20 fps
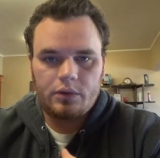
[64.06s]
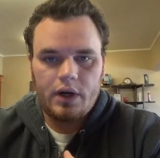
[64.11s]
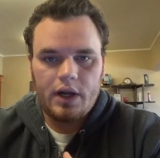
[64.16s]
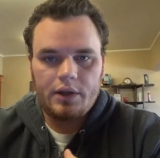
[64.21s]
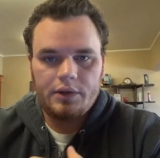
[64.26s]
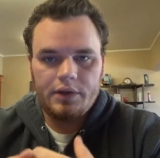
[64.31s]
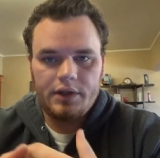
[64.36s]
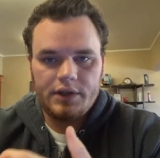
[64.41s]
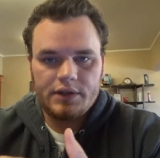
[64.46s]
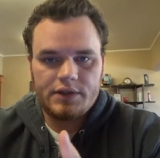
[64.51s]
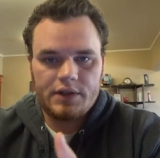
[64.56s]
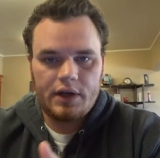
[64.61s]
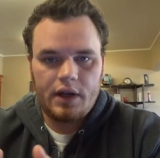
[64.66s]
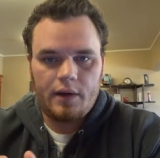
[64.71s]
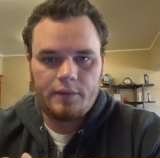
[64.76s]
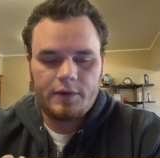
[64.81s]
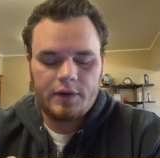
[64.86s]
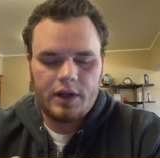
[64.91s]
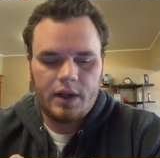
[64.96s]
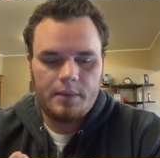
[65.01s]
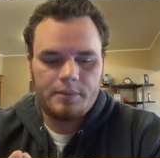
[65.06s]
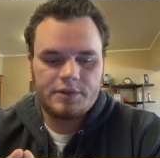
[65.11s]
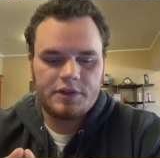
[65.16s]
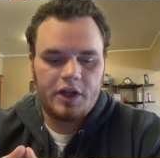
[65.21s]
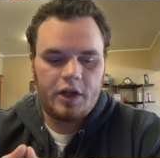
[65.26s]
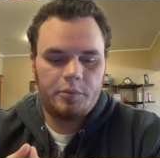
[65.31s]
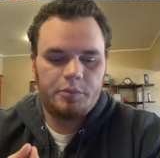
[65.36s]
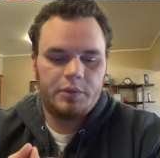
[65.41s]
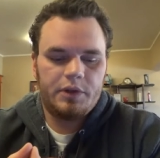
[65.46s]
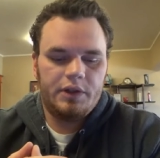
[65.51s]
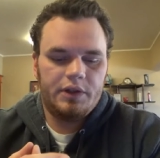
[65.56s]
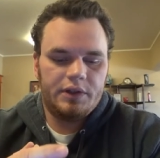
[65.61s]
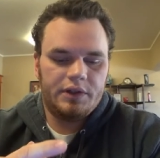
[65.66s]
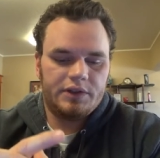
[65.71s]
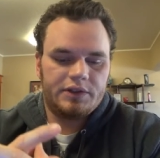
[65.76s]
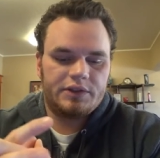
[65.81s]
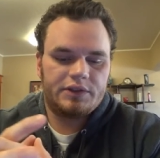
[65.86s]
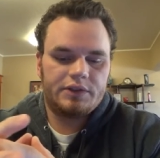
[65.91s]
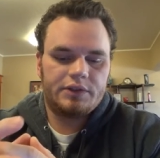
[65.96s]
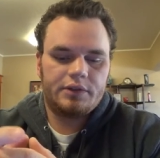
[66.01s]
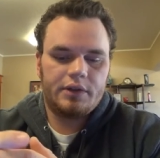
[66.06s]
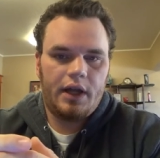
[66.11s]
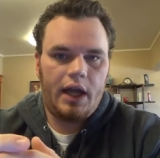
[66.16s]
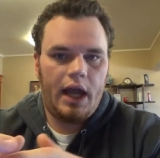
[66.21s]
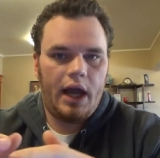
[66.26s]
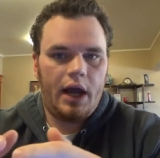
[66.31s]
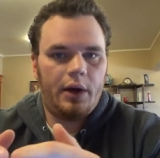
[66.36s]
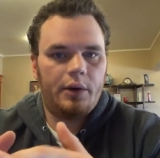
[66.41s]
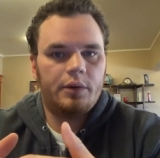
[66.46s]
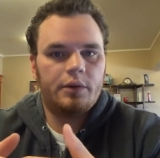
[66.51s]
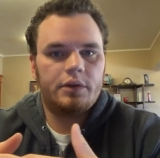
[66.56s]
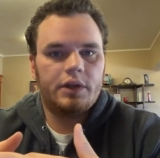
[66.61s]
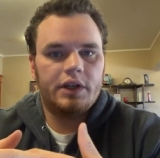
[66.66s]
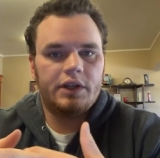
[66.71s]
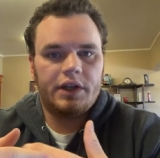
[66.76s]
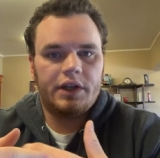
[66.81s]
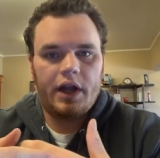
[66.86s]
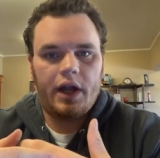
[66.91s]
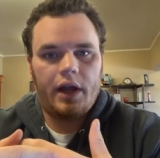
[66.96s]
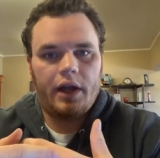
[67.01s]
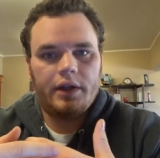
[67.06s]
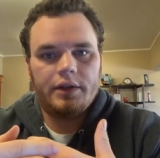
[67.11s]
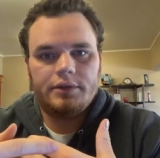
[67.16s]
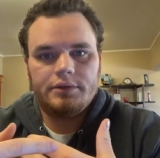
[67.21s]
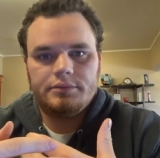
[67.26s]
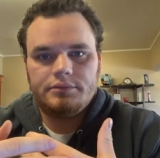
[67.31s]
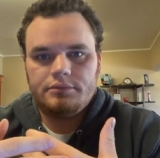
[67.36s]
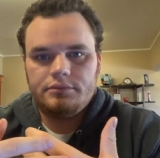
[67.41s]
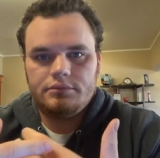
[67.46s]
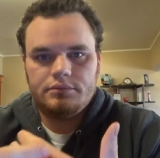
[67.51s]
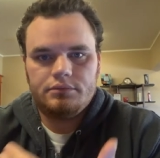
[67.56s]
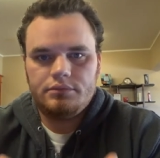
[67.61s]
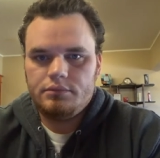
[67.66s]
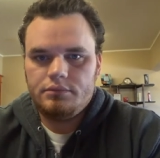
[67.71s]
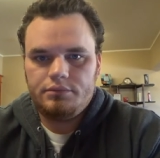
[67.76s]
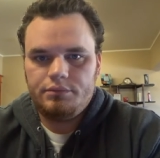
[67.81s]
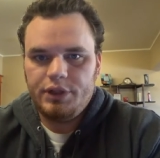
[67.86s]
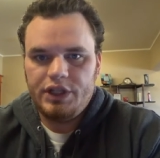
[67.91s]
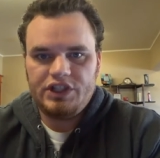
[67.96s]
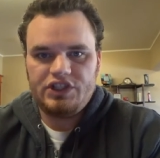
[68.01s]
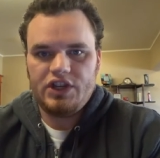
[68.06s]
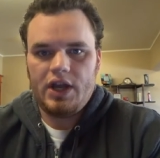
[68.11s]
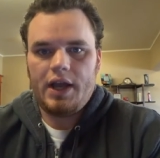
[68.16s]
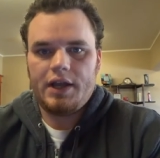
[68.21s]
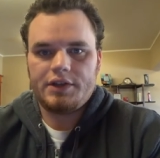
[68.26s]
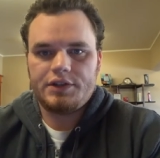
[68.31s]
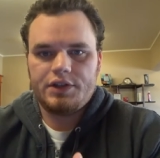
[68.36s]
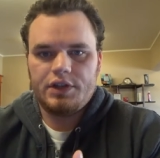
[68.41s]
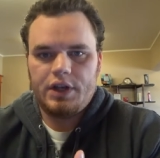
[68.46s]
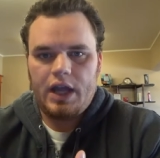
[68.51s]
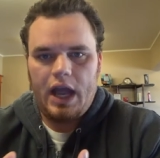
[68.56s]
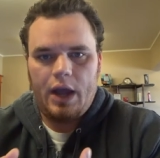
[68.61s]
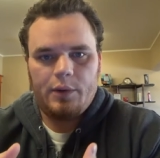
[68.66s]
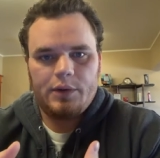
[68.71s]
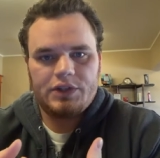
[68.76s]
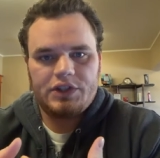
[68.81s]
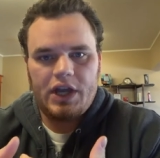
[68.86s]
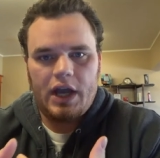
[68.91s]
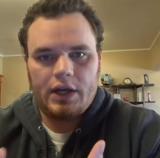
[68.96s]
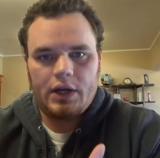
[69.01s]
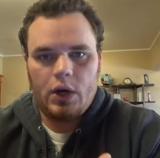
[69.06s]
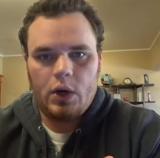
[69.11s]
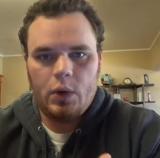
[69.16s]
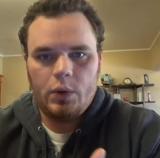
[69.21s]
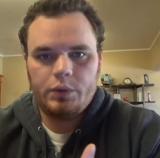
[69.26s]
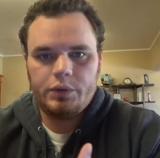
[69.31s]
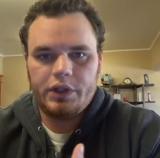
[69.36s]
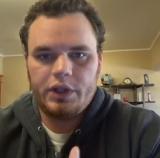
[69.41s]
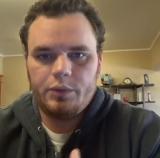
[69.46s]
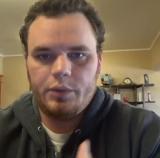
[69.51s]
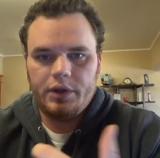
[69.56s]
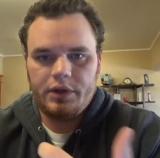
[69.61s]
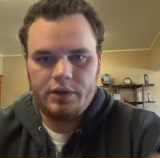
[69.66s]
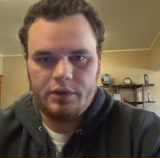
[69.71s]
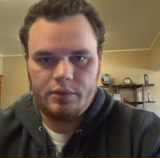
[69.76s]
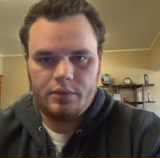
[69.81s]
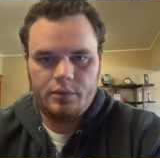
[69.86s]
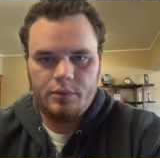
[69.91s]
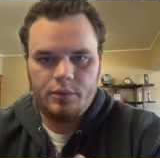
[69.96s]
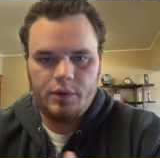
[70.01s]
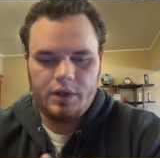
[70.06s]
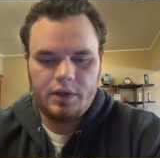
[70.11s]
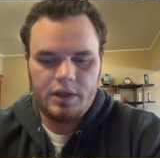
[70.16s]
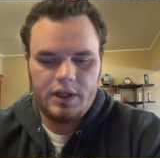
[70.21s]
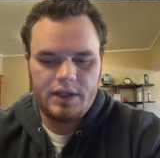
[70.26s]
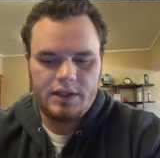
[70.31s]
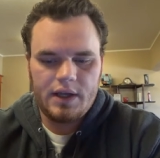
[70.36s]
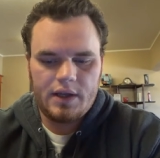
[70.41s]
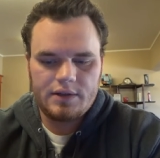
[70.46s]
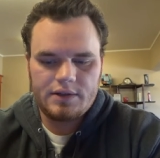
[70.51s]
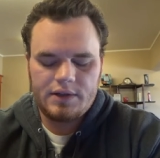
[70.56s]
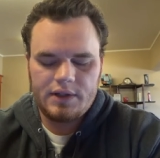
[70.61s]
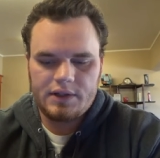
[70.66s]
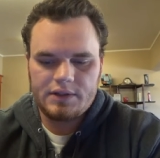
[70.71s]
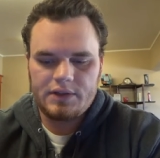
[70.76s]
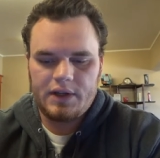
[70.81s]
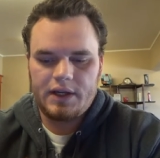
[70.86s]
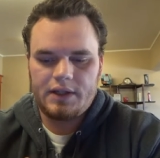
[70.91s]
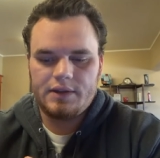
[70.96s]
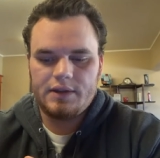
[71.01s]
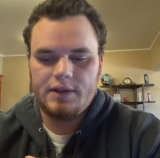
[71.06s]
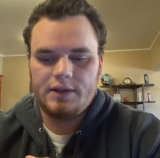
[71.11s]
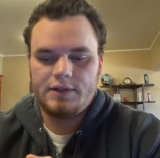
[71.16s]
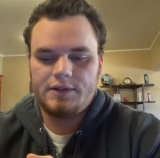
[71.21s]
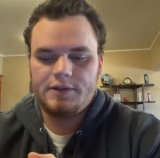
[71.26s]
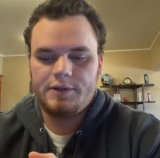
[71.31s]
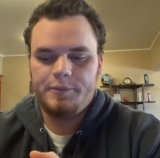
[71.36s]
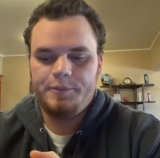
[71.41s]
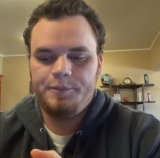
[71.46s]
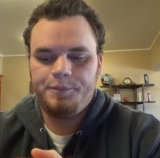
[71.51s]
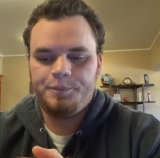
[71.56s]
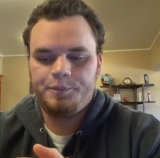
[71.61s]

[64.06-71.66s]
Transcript: around these that often comes up is how can God be just and how is God holy when, when he does things like this?